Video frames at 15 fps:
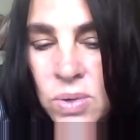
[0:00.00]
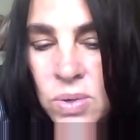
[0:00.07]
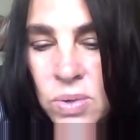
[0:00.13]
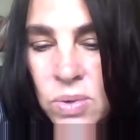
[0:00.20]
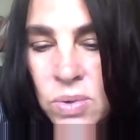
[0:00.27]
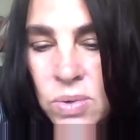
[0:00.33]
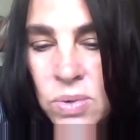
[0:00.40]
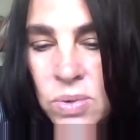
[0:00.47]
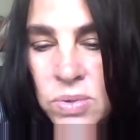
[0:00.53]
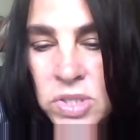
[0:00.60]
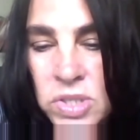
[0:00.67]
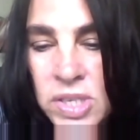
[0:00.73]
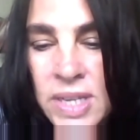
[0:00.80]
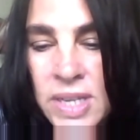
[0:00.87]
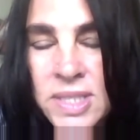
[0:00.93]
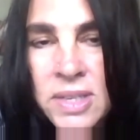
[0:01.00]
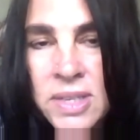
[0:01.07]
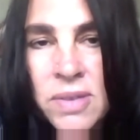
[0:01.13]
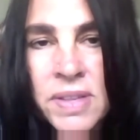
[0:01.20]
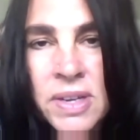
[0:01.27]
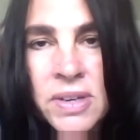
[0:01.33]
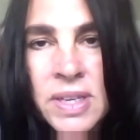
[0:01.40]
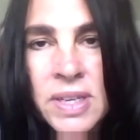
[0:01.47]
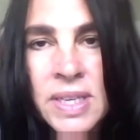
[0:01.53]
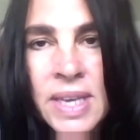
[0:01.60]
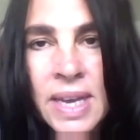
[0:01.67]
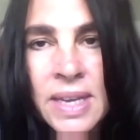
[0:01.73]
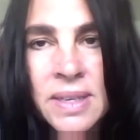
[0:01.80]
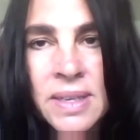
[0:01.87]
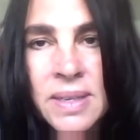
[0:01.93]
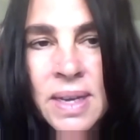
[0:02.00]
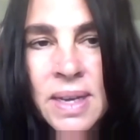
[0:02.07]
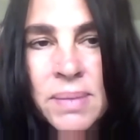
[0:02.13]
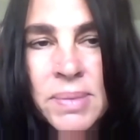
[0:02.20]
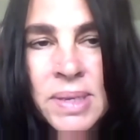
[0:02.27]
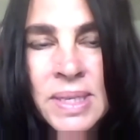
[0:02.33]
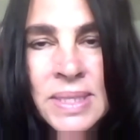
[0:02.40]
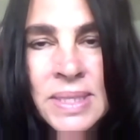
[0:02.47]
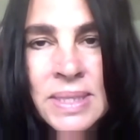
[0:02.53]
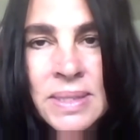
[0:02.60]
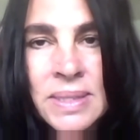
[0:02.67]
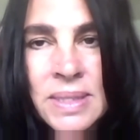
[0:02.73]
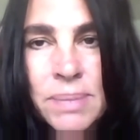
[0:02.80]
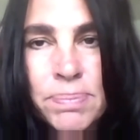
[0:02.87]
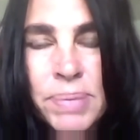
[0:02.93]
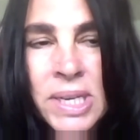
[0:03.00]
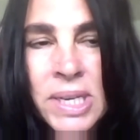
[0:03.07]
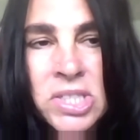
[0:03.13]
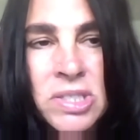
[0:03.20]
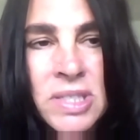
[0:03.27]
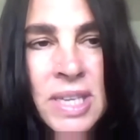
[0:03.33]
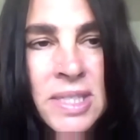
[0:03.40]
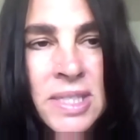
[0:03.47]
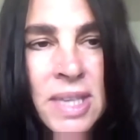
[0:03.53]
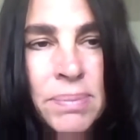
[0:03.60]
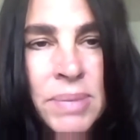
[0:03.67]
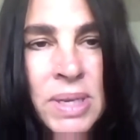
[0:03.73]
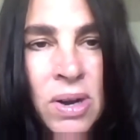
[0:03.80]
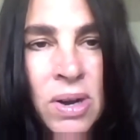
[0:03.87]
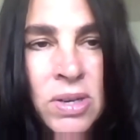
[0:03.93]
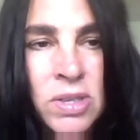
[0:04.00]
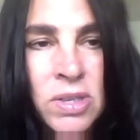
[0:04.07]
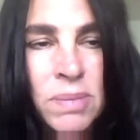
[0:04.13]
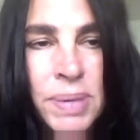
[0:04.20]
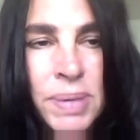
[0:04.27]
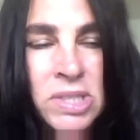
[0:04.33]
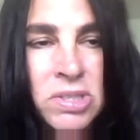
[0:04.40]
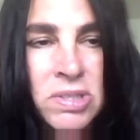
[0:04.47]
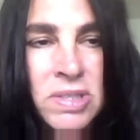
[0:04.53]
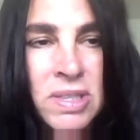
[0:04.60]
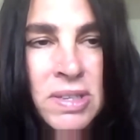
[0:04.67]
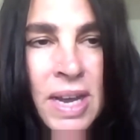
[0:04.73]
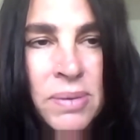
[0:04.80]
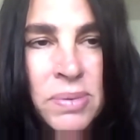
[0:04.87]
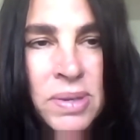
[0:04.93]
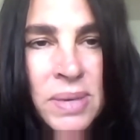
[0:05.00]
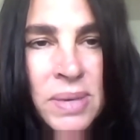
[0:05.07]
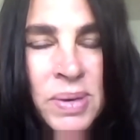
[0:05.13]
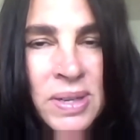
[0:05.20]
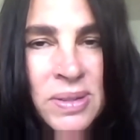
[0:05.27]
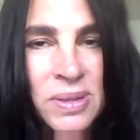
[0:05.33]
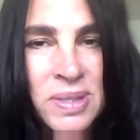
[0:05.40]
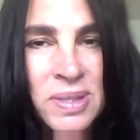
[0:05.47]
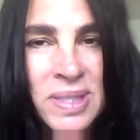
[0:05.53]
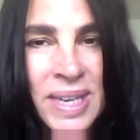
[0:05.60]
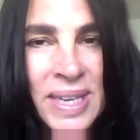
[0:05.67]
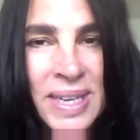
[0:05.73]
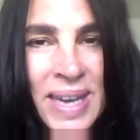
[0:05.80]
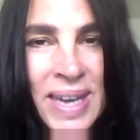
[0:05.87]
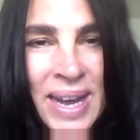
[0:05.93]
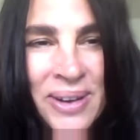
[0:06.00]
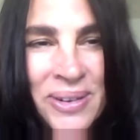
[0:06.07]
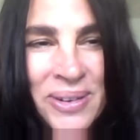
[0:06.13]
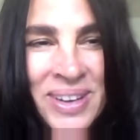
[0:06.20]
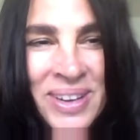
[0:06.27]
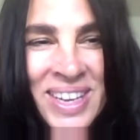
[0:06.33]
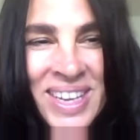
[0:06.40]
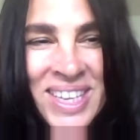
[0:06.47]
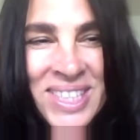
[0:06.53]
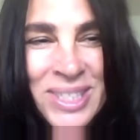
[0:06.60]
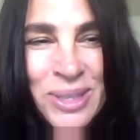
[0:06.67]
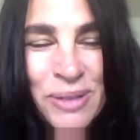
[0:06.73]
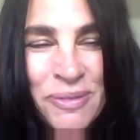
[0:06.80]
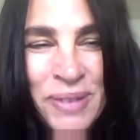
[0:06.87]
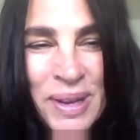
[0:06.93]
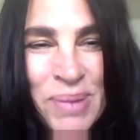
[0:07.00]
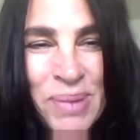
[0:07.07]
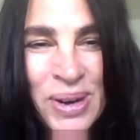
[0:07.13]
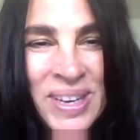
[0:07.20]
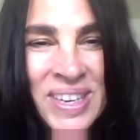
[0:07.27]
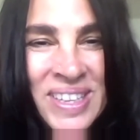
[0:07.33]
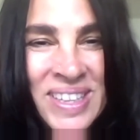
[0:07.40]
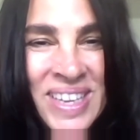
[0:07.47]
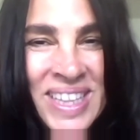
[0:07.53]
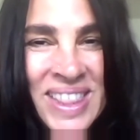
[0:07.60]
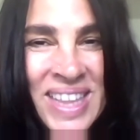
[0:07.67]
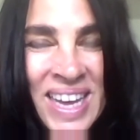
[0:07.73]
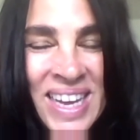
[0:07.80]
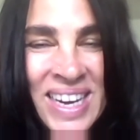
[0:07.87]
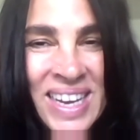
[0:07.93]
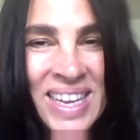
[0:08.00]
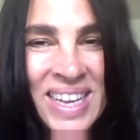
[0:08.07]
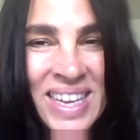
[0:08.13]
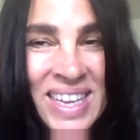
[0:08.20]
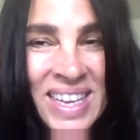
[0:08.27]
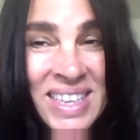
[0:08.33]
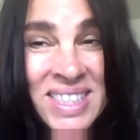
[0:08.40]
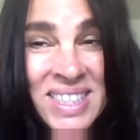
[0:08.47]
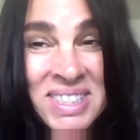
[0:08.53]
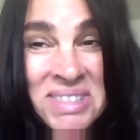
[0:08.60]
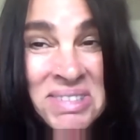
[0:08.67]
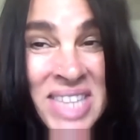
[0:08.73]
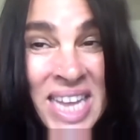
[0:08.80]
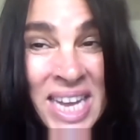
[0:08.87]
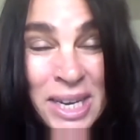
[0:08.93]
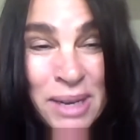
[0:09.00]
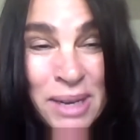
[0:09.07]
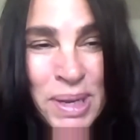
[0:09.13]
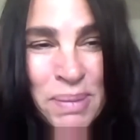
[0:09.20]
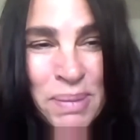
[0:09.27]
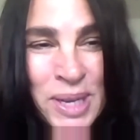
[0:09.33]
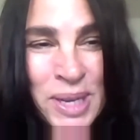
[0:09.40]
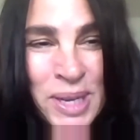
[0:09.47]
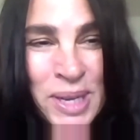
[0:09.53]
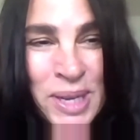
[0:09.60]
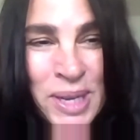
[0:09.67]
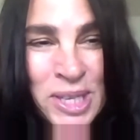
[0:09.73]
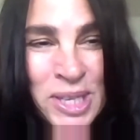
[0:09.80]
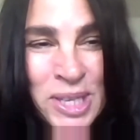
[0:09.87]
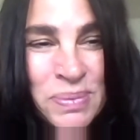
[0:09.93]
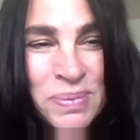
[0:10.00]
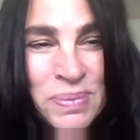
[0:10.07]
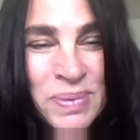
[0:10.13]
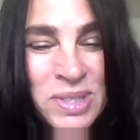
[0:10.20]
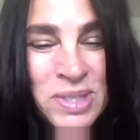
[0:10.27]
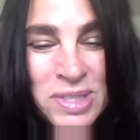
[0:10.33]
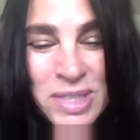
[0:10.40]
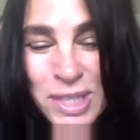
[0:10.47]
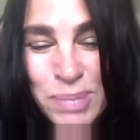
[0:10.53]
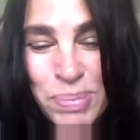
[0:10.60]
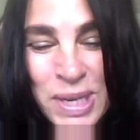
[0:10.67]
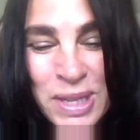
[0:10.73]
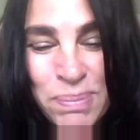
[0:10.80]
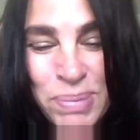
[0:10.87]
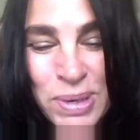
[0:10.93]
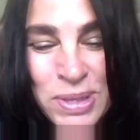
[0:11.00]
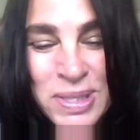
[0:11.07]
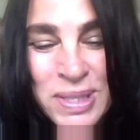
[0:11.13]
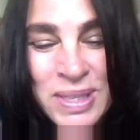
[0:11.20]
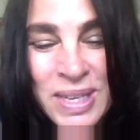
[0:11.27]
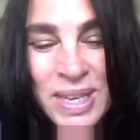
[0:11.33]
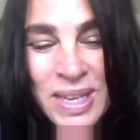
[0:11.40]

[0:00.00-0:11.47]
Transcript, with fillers: who should I send over there to get? I mean, the pictures they sent me are good pictures. They're not really what it looks like now. So if I market it like that, is that going to be an issue? I just explain to the person,